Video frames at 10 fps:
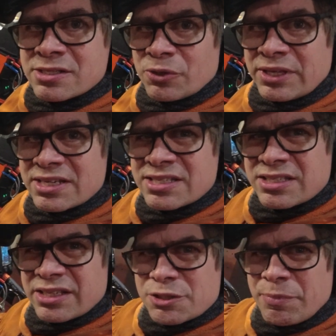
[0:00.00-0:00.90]
So
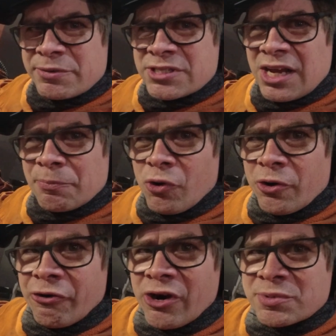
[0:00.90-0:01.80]
these special
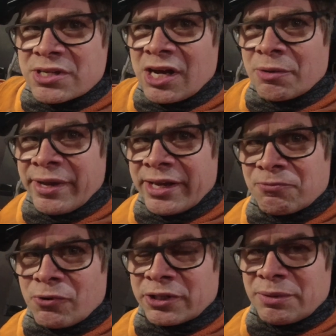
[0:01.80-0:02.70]
programs are
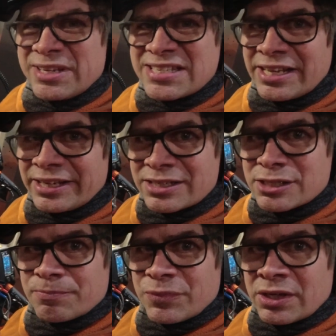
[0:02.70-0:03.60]
made for the
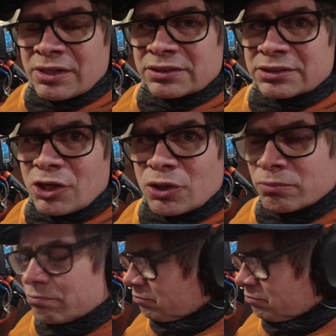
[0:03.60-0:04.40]
mistakes. So